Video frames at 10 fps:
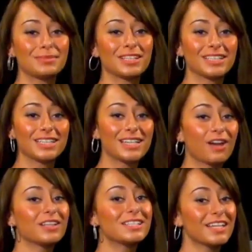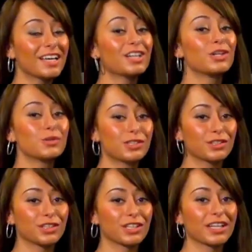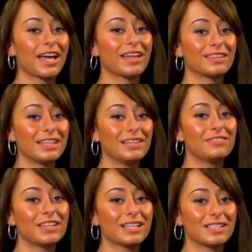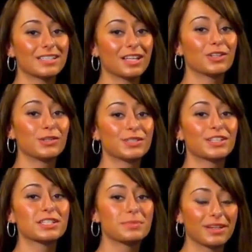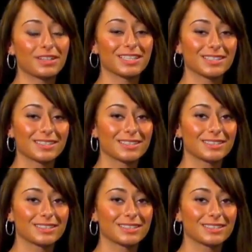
Mili. Now let's take a closer look at the EV-SSL user experience.